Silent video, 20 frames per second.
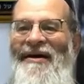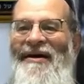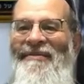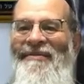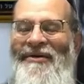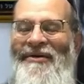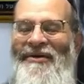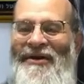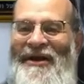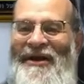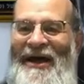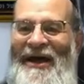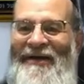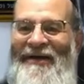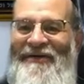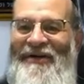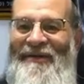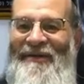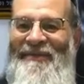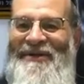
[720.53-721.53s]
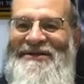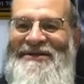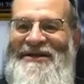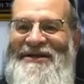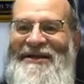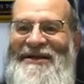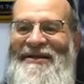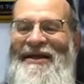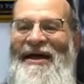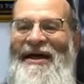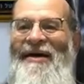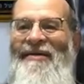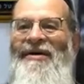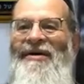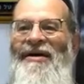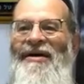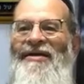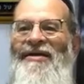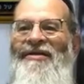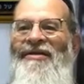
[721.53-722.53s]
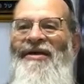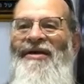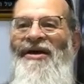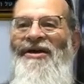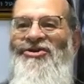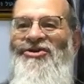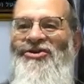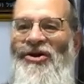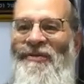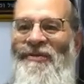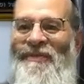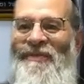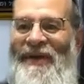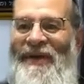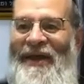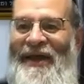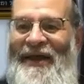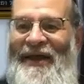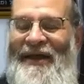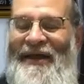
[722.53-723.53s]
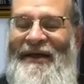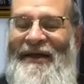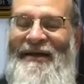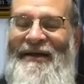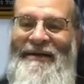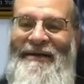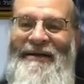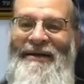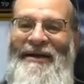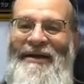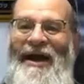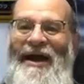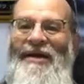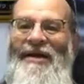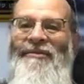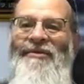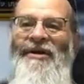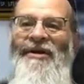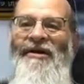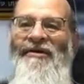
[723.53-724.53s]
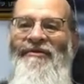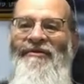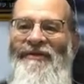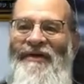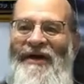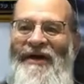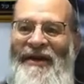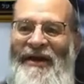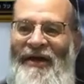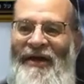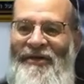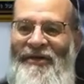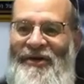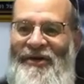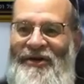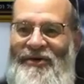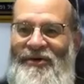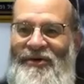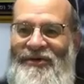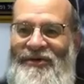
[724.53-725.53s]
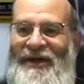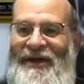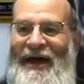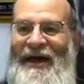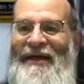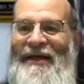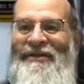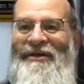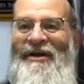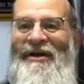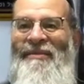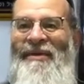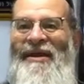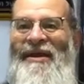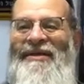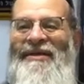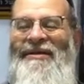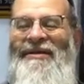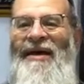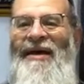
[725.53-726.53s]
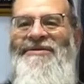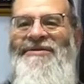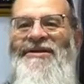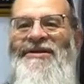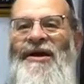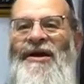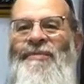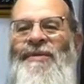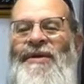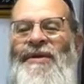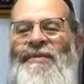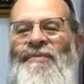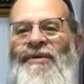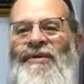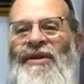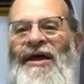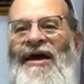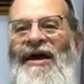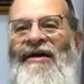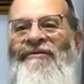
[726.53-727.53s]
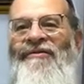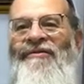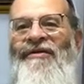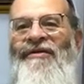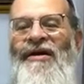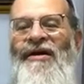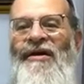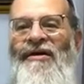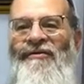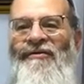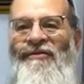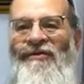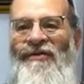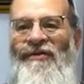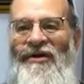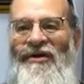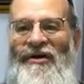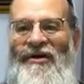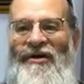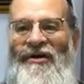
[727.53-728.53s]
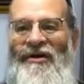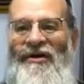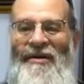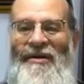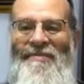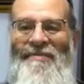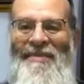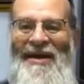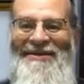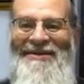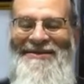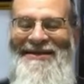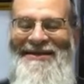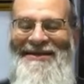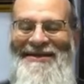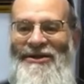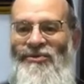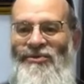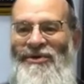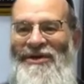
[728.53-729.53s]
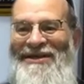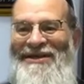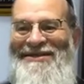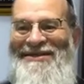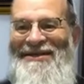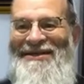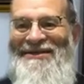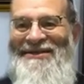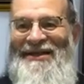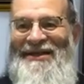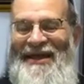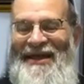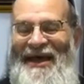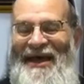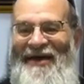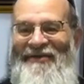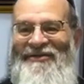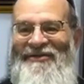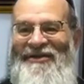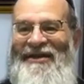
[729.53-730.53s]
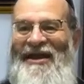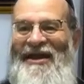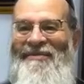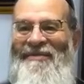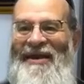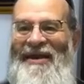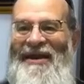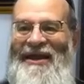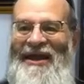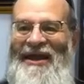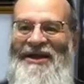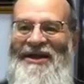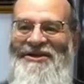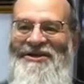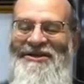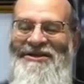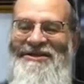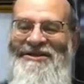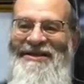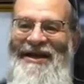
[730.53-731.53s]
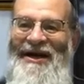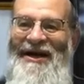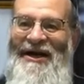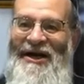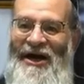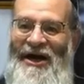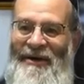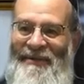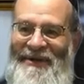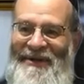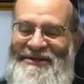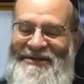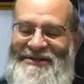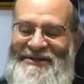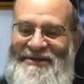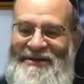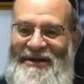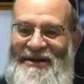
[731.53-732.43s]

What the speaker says: could have chometz in them, they should be gotten rid of. Another nikuda, there are many times that there are people have, for medicinal reasons, that they have to take medications that are chometz.